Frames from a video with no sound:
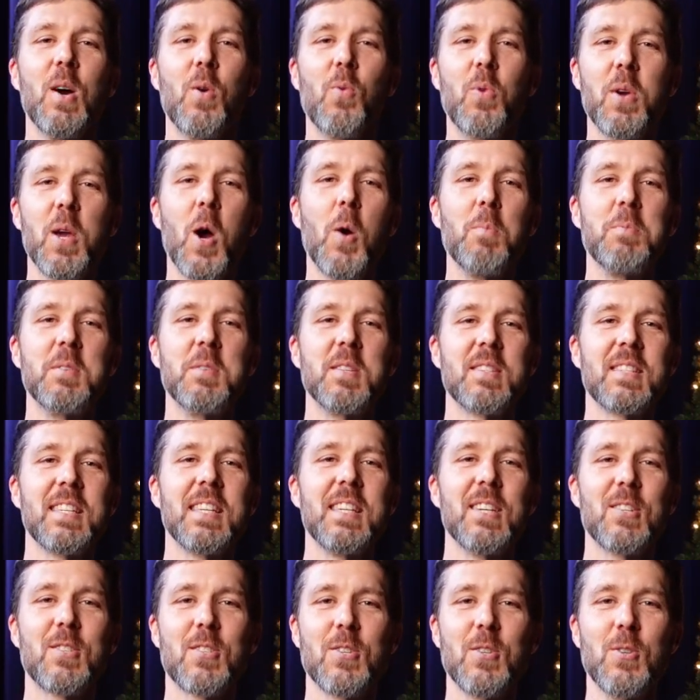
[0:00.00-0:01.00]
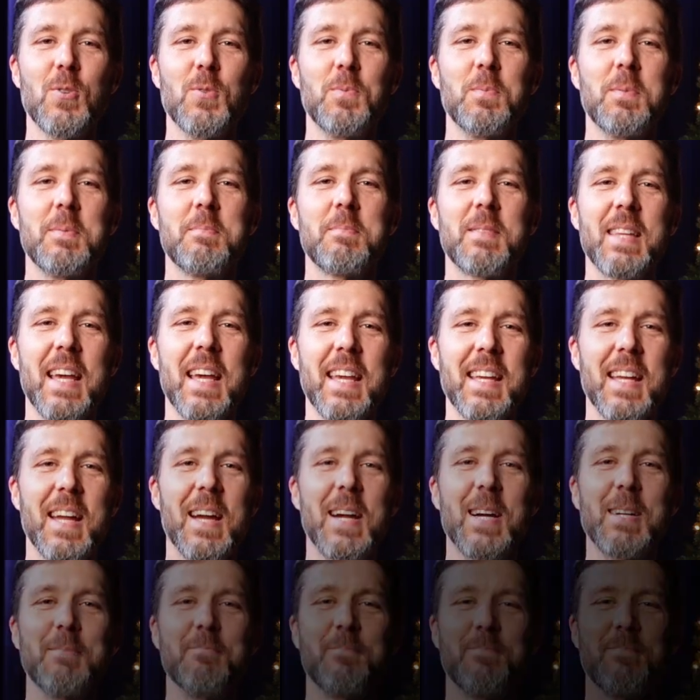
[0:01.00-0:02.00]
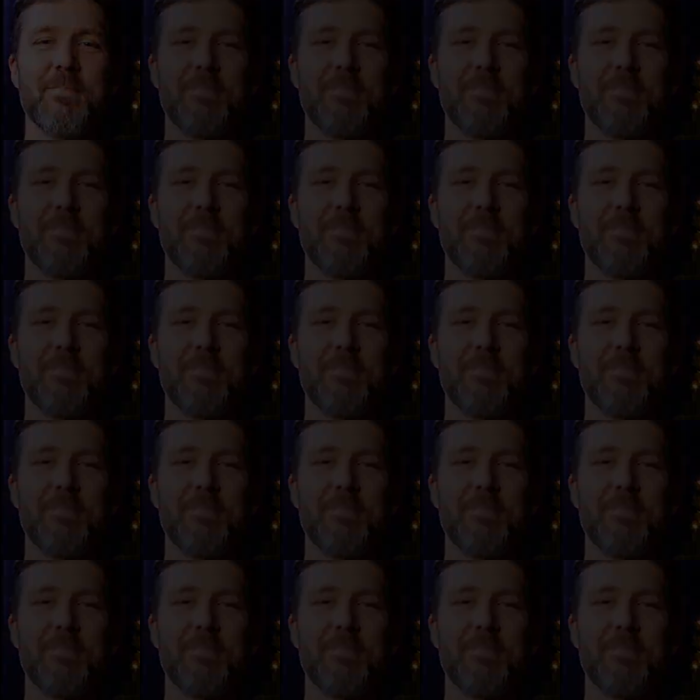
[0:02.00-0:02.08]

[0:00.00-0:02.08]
We hope to see you soon. Take care.